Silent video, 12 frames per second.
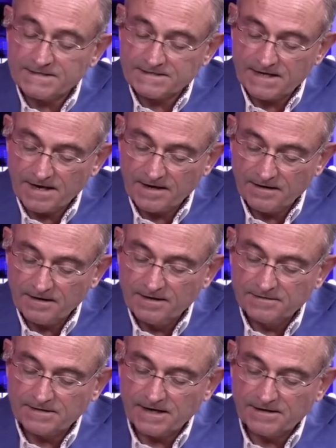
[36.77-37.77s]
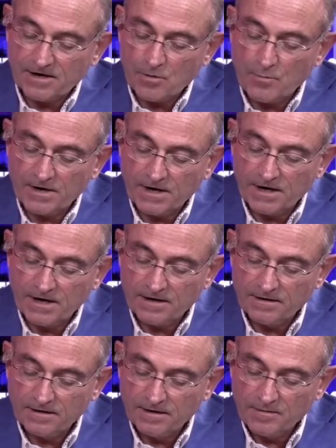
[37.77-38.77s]
biometric ID, the Brit
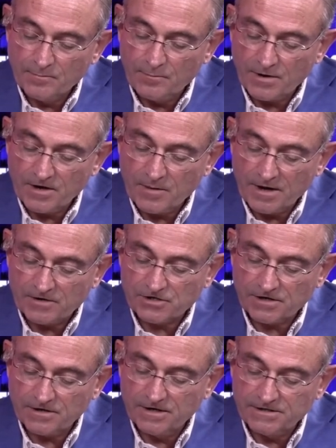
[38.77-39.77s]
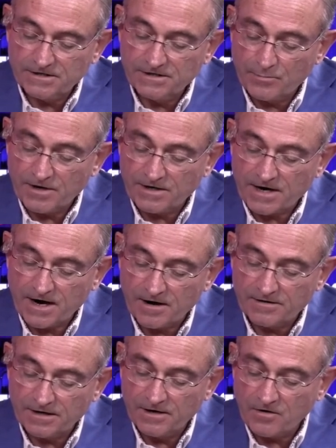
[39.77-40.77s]
card, in order to control illegal immigration? Do you
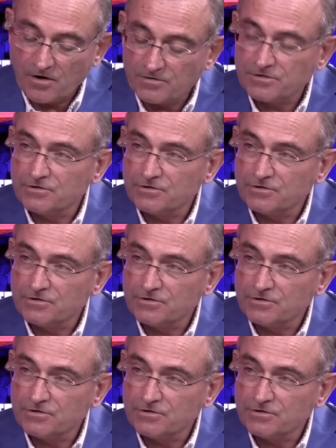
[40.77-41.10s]
believe that?